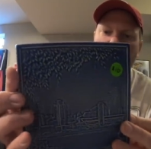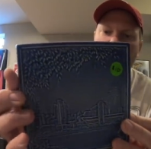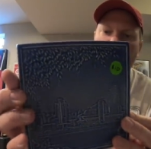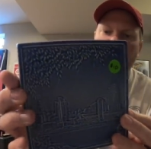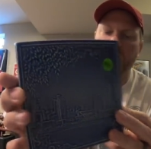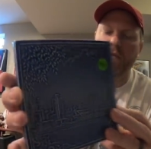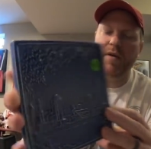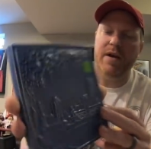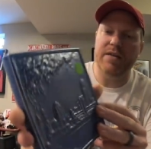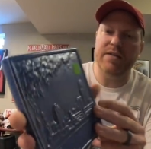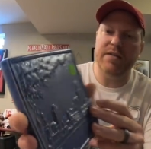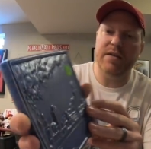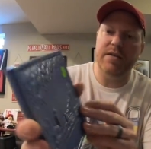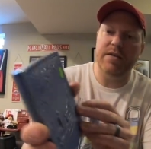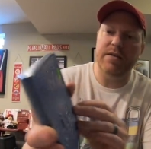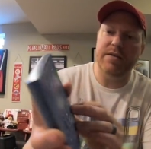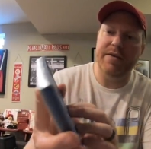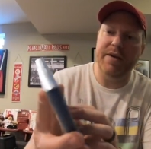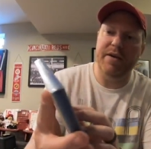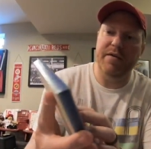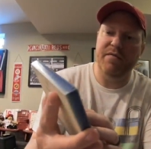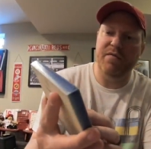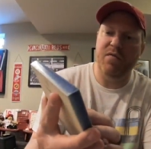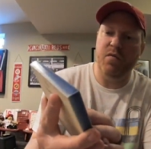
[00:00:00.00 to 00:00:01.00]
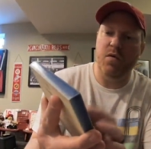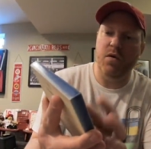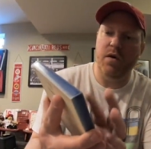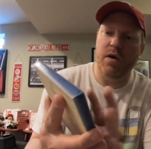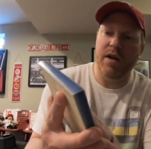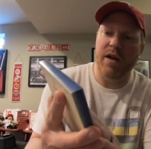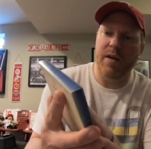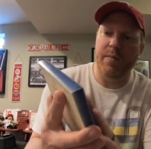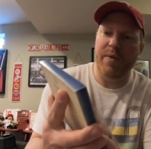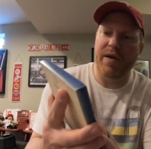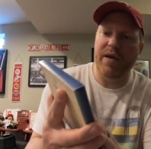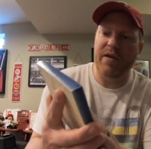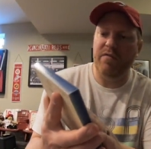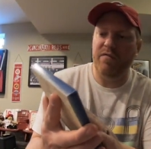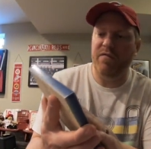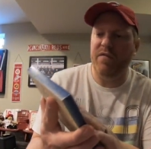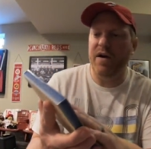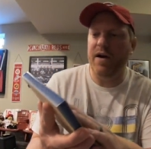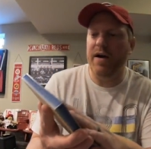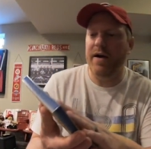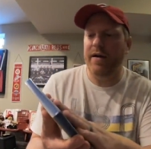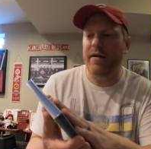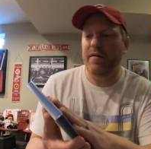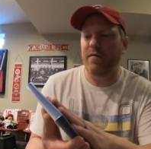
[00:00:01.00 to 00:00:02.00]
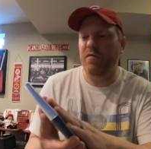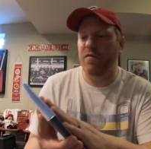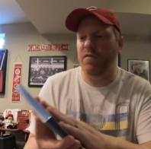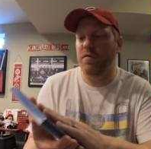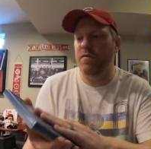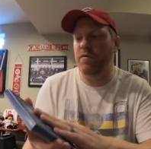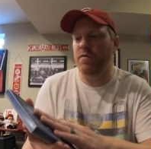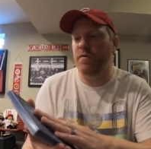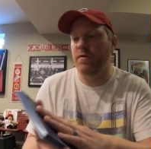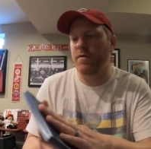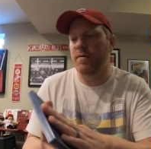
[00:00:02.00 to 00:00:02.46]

They were asking 10 for it. I paid 5.